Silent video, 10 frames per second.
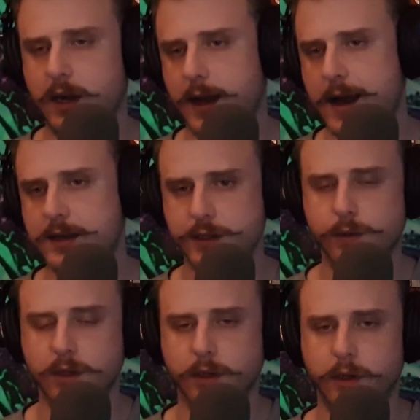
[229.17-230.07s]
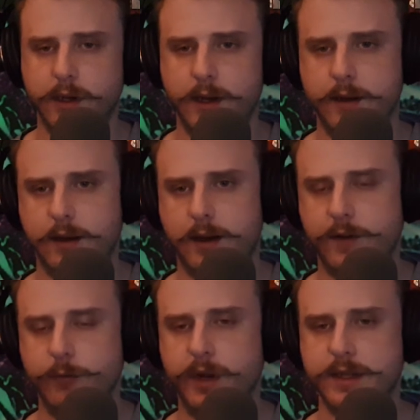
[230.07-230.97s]
But as you will learn in a
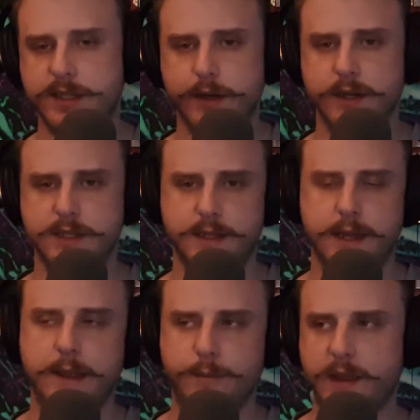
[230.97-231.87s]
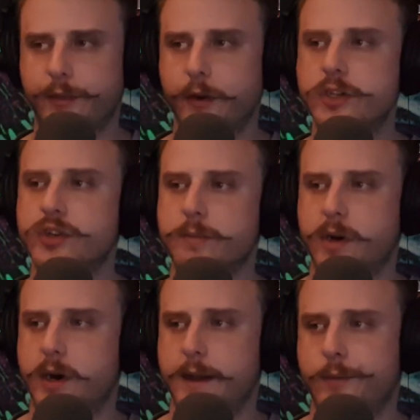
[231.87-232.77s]
few minutes here, is that my 3rd trip
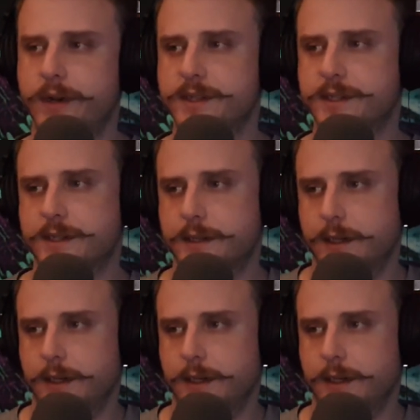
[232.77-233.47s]
on it was,